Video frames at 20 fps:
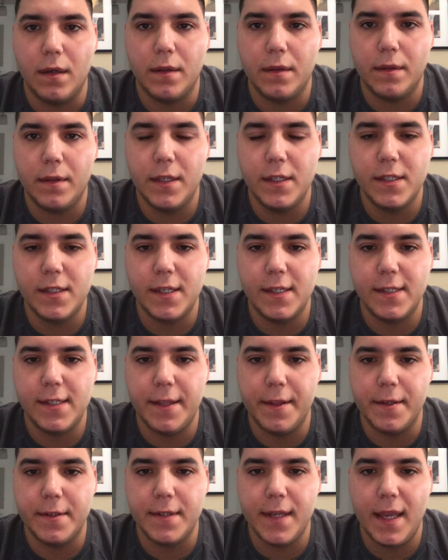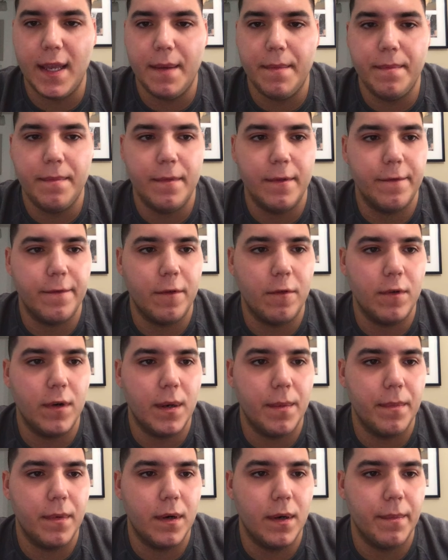This can stay the same. The phone
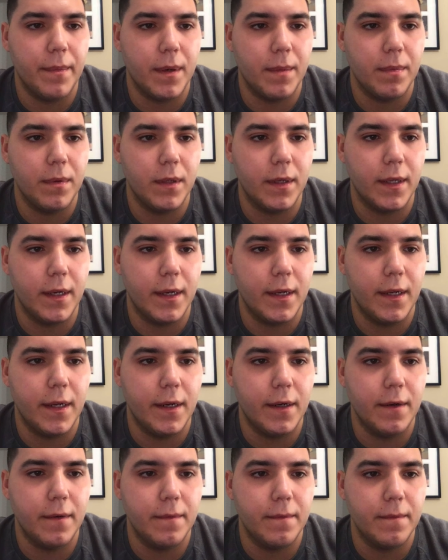number, I'm gonna plug it in here.